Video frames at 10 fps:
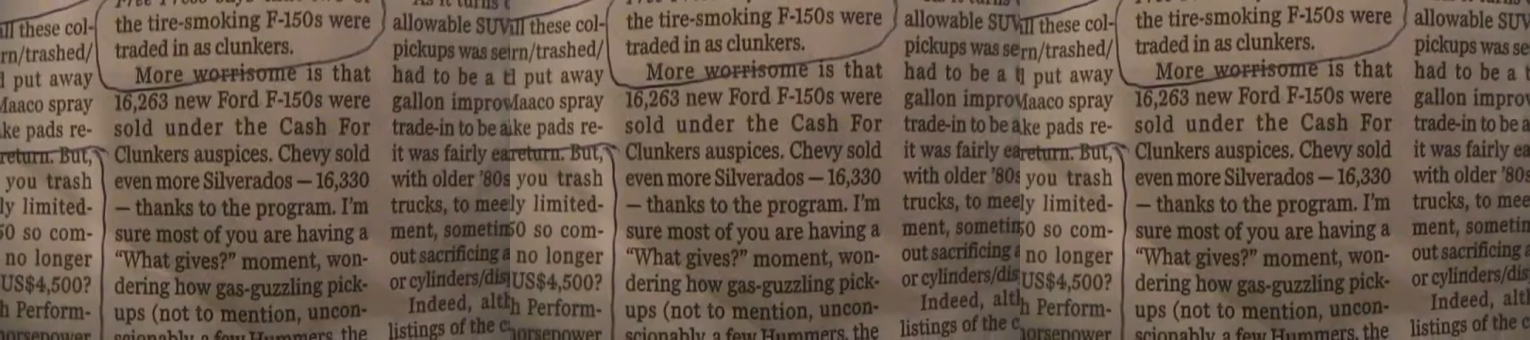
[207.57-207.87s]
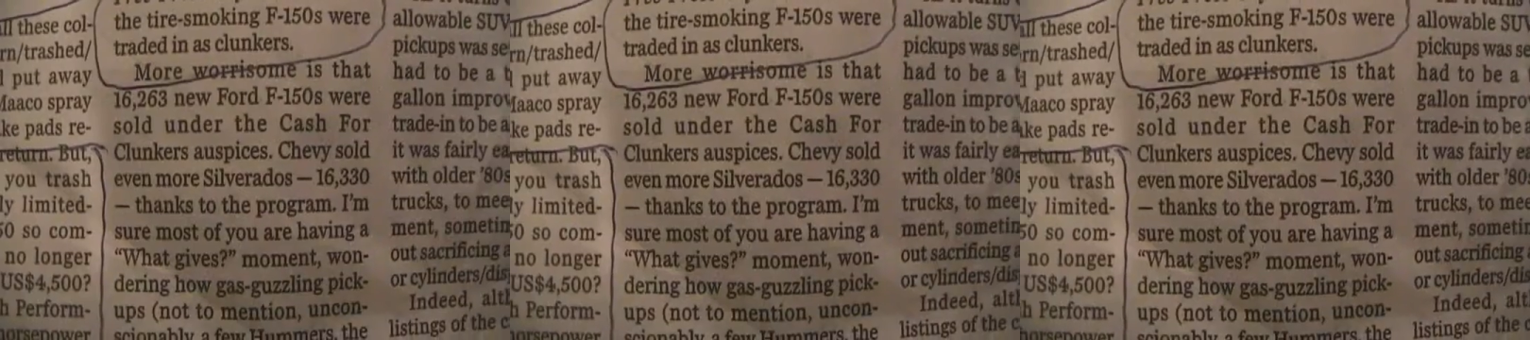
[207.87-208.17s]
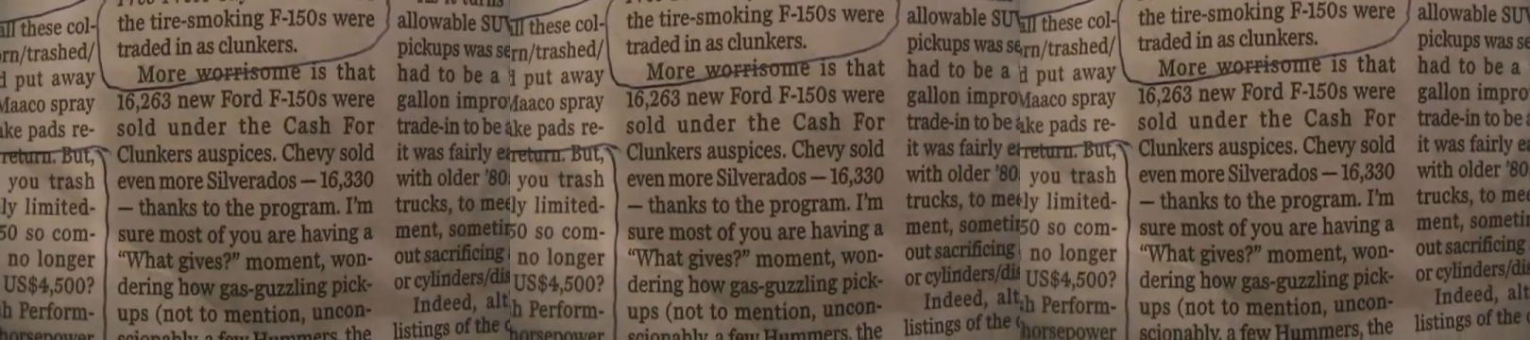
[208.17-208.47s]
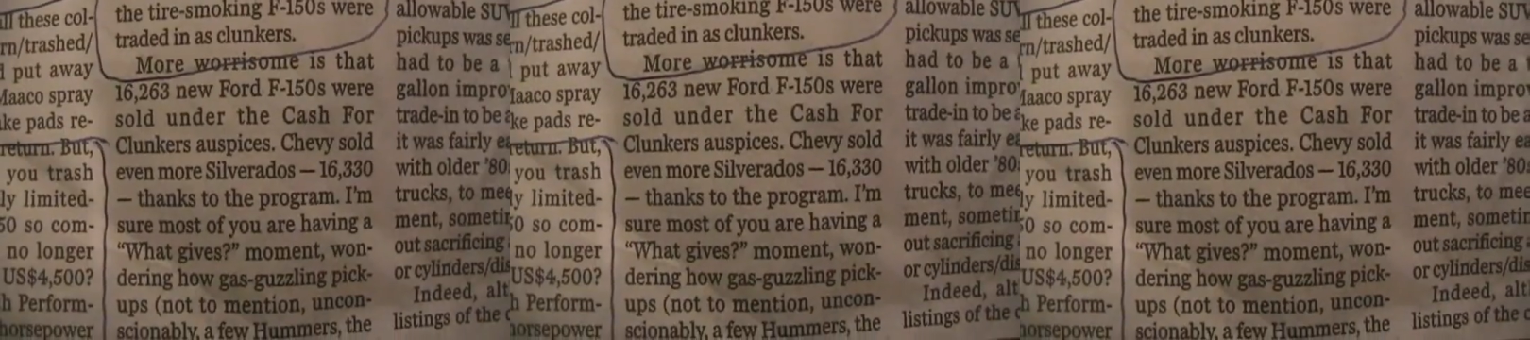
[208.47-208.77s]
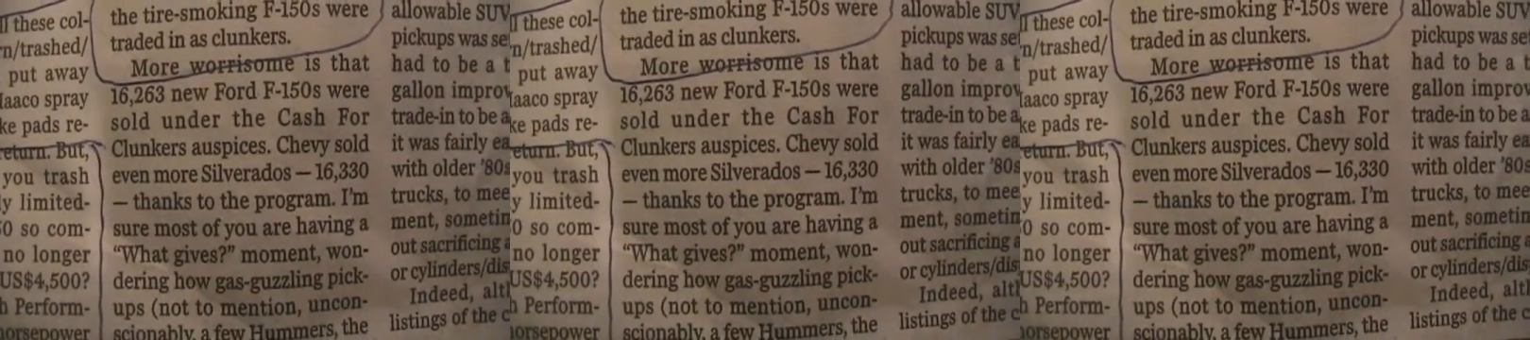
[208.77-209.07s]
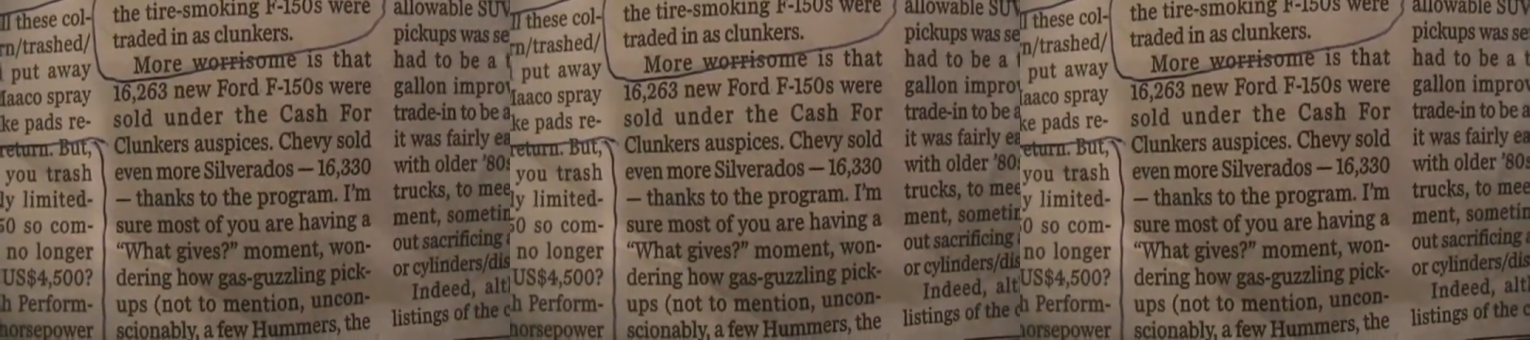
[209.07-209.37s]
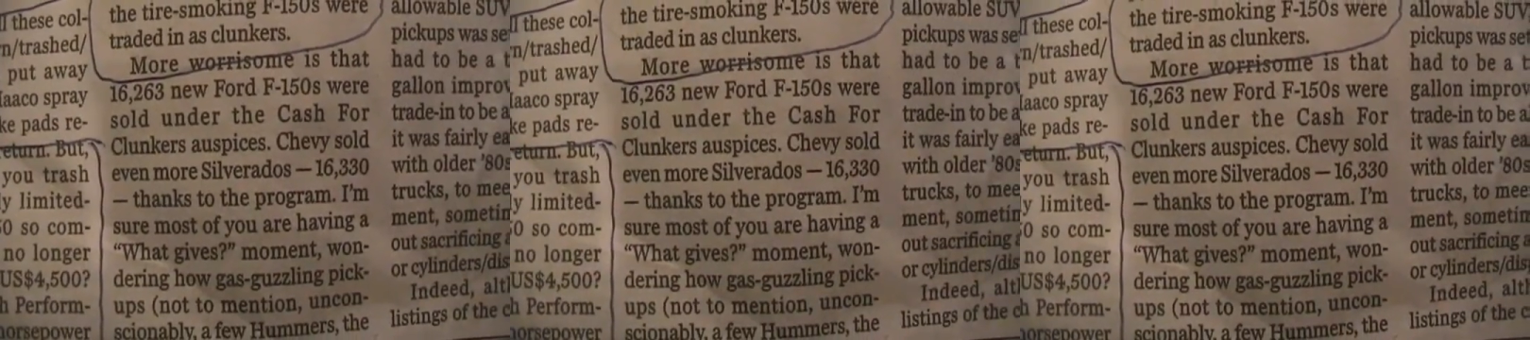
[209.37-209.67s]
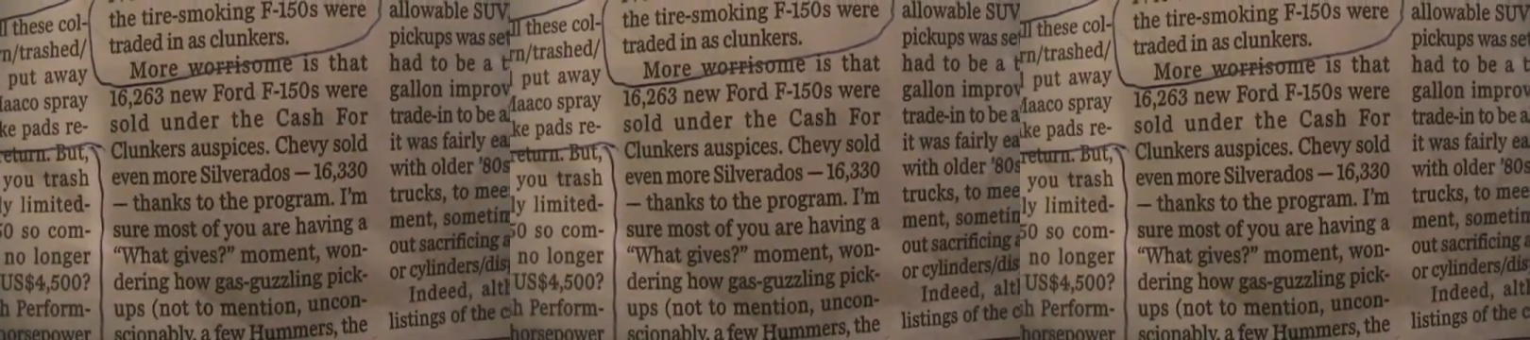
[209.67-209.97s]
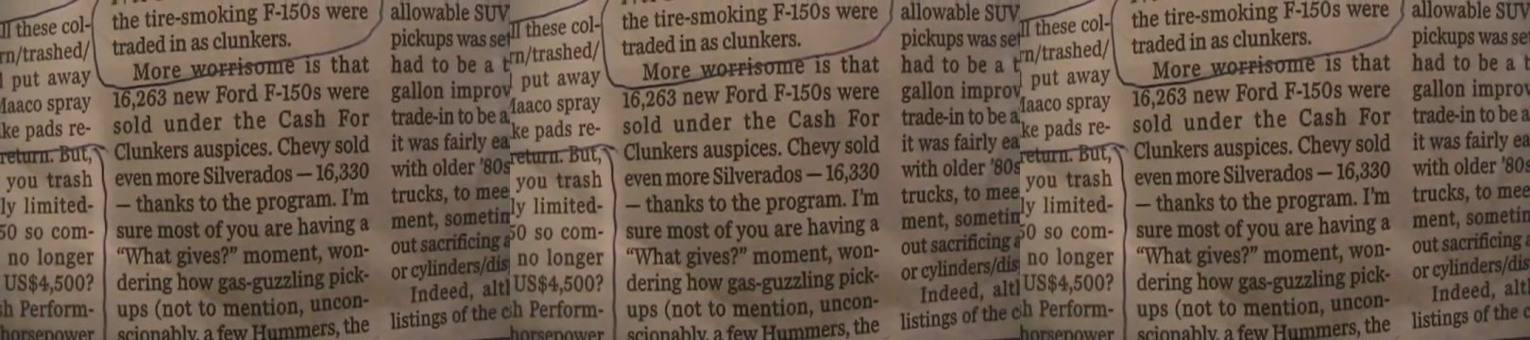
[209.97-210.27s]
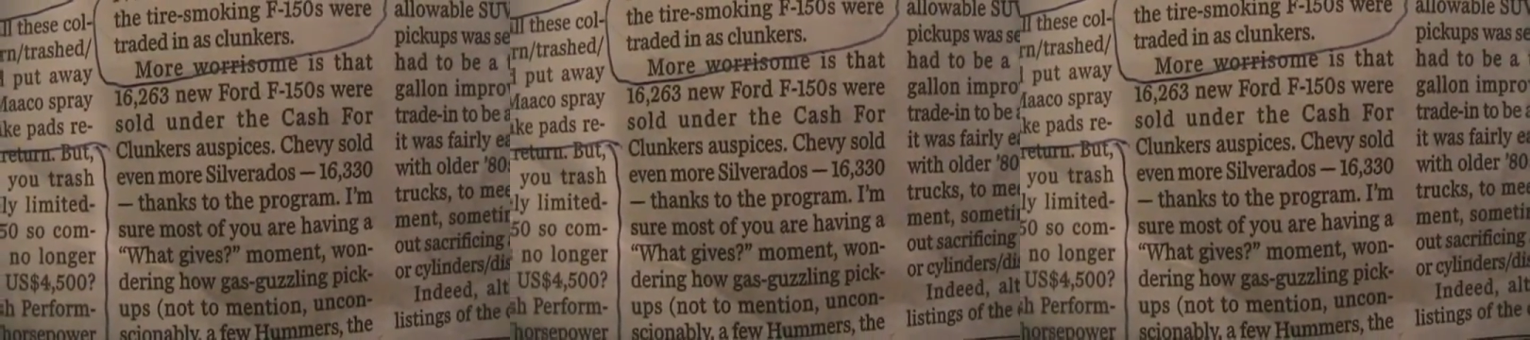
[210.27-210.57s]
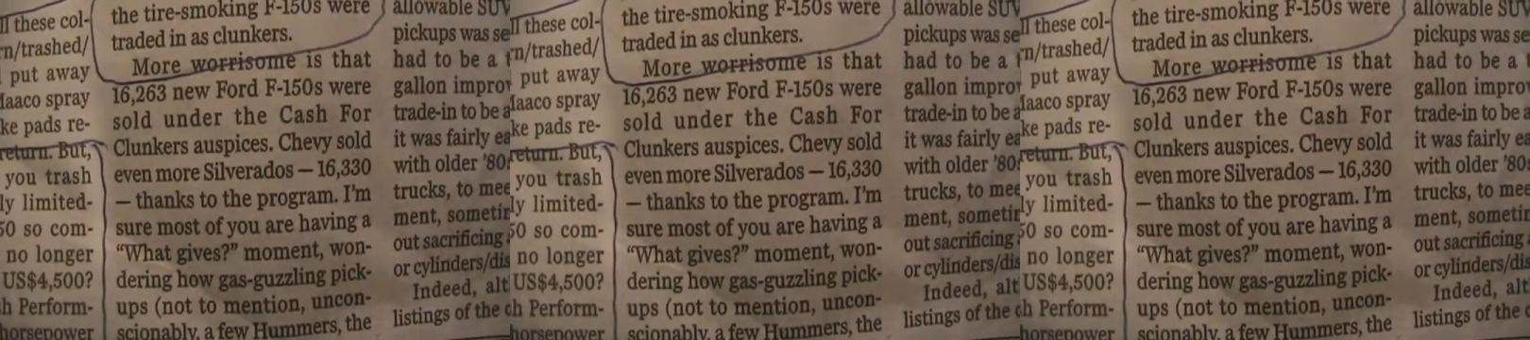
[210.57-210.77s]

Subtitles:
(no speaker visible)